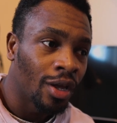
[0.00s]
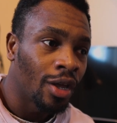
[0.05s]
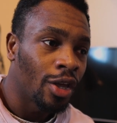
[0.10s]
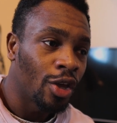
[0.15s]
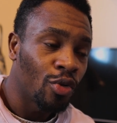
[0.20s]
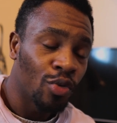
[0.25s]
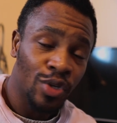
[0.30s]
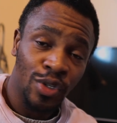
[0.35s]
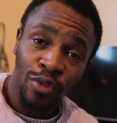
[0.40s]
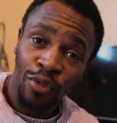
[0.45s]
He
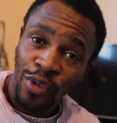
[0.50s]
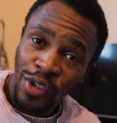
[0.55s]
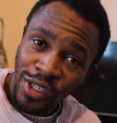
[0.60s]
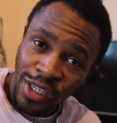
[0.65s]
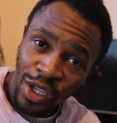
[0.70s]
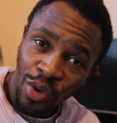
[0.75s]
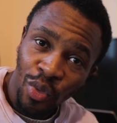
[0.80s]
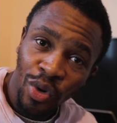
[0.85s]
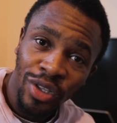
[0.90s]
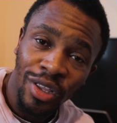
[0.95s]
was
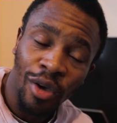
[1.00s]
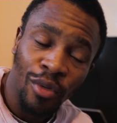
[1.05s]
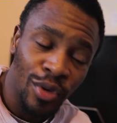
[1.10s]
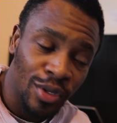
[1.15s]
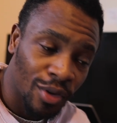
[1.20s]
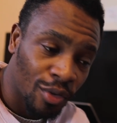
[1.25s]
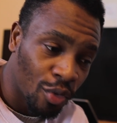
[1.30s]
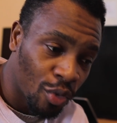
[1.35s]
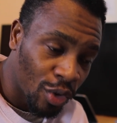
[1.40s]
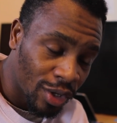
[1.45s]
facing what
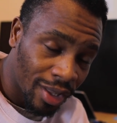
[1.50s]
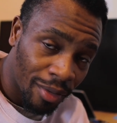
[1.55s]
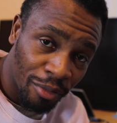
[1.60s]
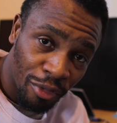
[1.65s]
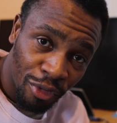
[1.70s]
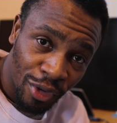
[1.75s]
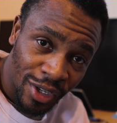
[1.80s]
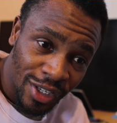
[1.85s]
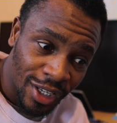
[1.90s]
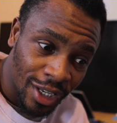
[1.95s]
I'm
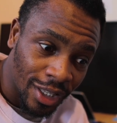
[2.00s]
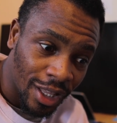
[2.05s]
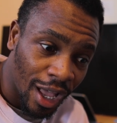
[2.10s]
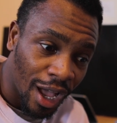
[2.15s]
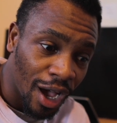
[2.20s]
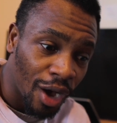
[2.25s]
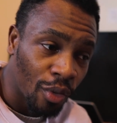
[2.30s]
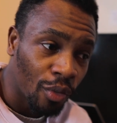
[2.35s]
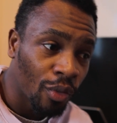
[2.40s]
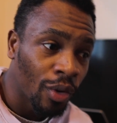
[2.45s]
facing
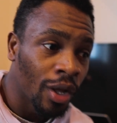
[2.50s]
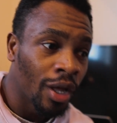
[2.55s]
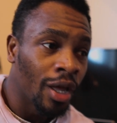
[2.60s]
now.